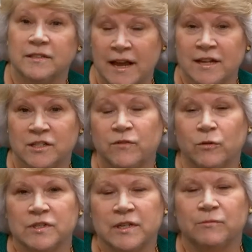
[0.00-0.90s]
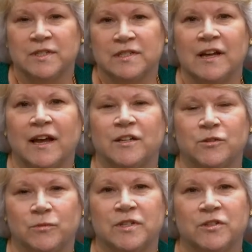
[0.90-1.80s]
the task force that was assigned
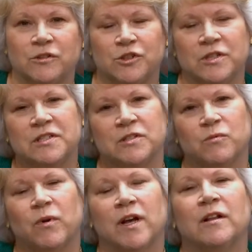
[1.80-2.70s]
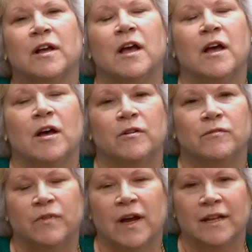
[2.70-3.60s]
to research this as well
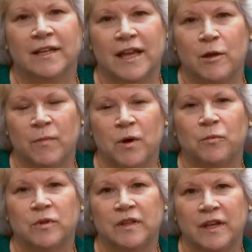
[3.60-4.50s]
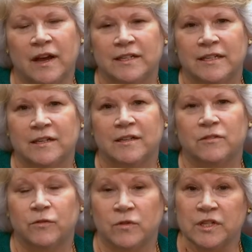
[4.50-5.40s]
finally came up with the idea
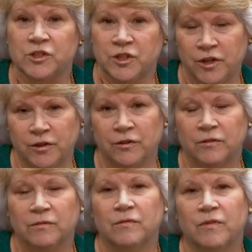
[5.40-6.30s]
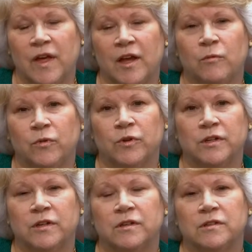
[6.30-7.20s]
that for this year they
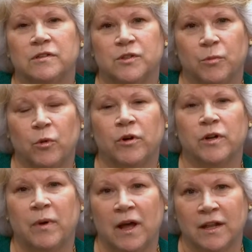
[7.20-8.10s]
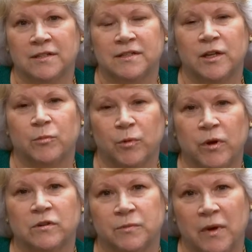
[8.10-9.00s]
would support a policy and
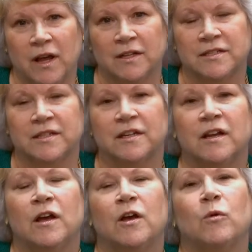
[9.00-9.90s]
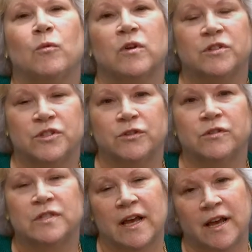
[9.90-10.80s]
propose a policy where the
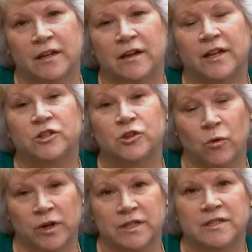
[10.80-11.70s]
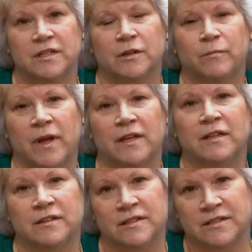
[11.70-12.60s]
students had a choice in
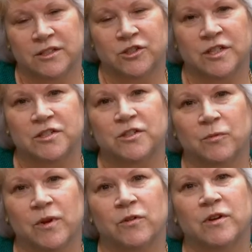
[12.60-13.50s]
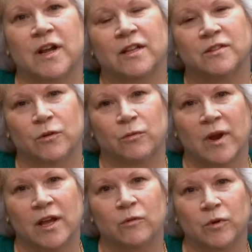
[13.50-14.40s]
making the decision as to whether or not their
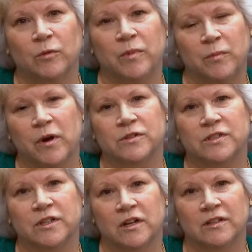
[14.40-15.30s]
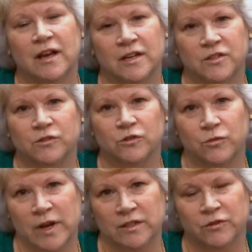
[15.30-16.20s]
rank will be posted on the high school
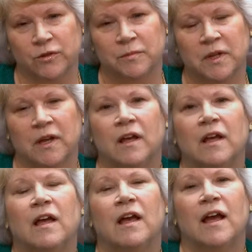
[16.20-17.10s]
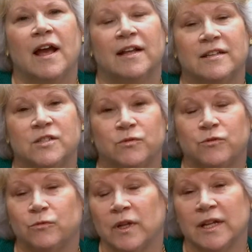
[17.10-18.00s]
transcript. And this
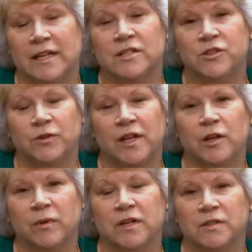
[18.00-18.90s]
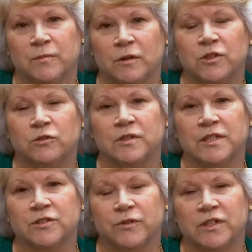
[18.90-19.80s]
really is unique because most school
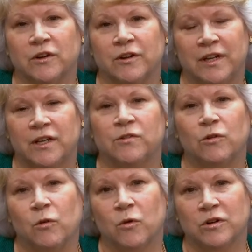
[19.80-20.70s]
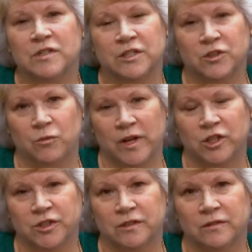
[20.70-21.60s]
districts are an either-or
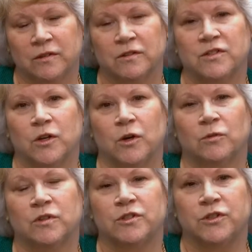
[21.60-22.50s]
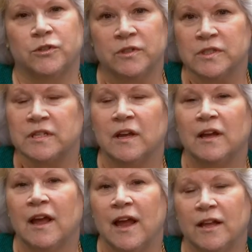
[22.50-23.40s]
situation. So the students
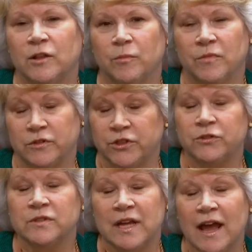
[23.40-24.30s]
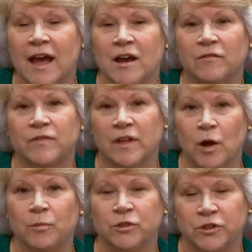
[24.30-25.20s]
have the
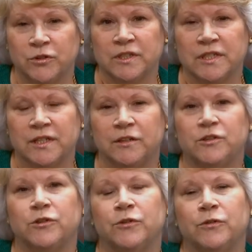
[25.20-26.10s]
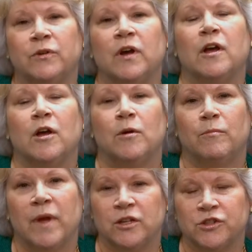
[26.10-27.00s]
opportunity to
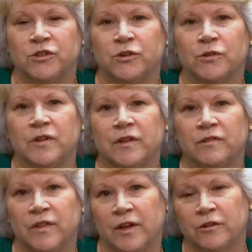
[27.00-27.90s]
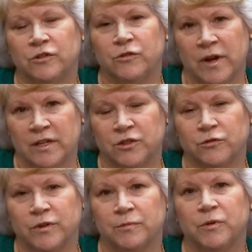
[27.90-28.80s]
make sure that their
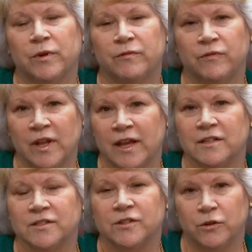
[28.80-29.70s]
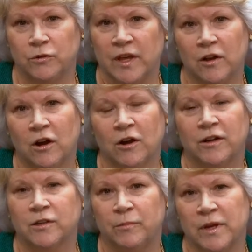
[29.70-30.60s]
transcript reflects who they are
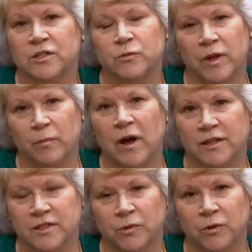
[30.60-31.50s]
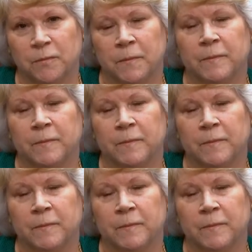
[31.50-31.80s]
in the best way possible.